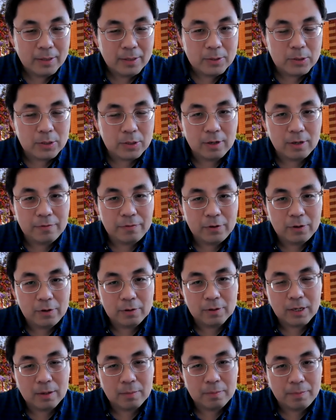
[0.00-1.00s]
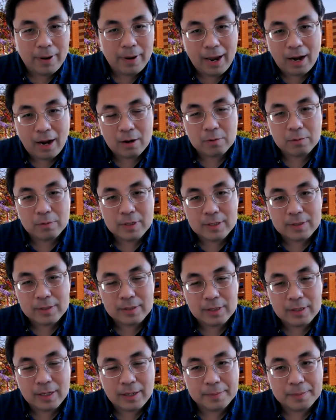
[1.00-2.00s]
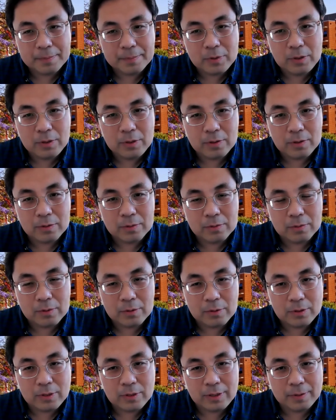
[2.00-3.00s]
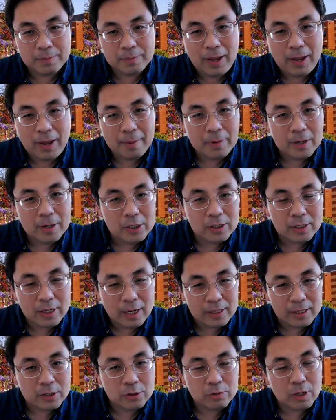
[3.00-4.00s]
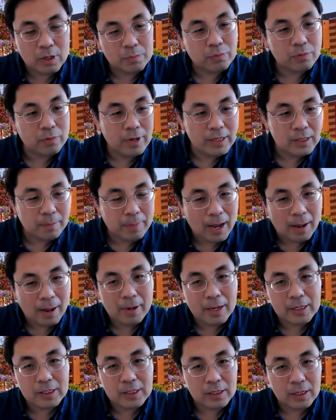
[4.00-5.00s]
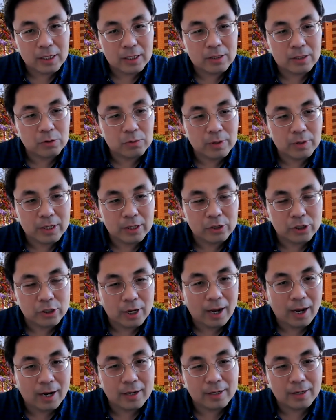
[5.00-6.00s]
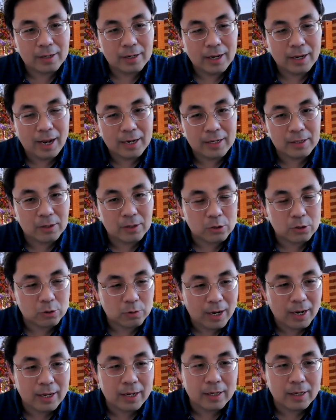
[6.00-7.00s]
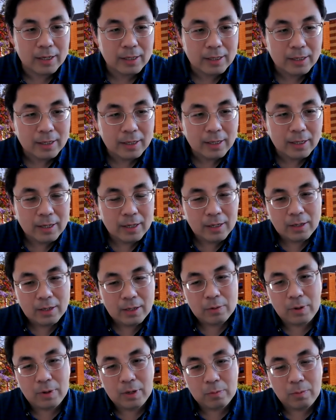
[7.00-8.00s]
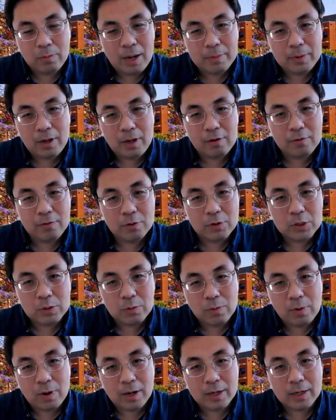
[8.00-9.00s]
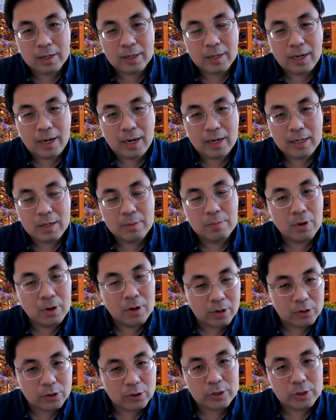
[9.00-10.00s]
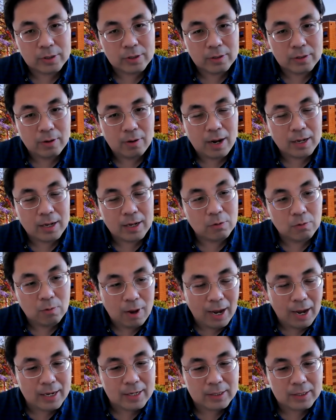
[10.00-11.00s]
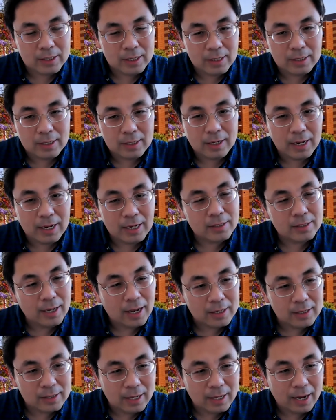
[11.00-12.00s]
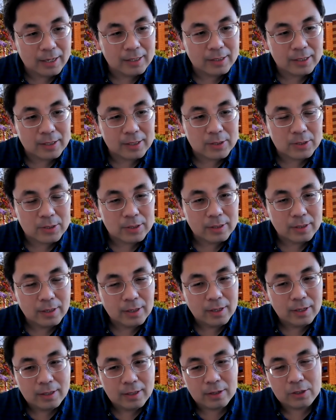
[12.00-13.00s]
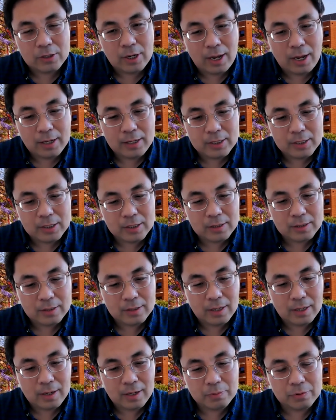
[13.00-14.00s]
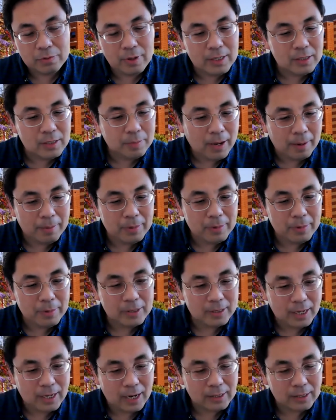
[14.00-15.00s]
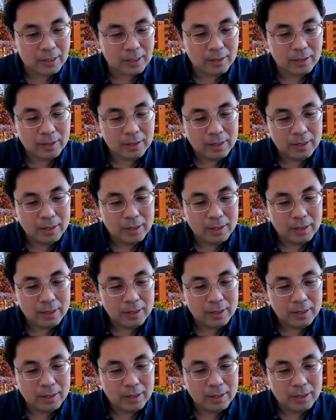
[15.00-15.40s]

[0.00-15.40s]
So if you compare with, you know, the publishing industry, the print publishing industry in China and in Australia, when web novels were emerged or on the rise in the late 1990s, the Chinese print publishing sector